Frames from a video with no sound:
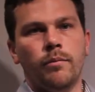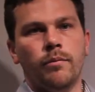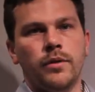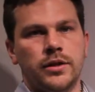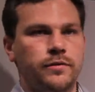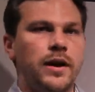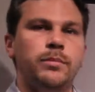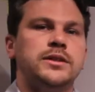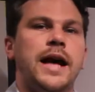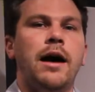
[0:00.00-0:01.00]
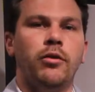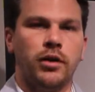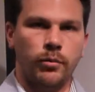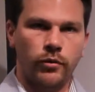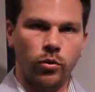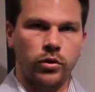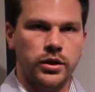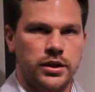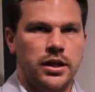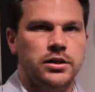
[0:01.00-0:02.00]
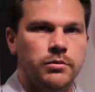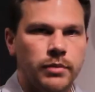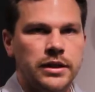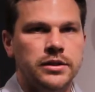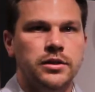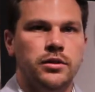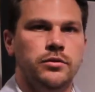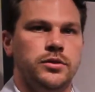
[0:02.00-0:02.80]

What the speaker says: this fabulous outcome of what this kitchen means to you.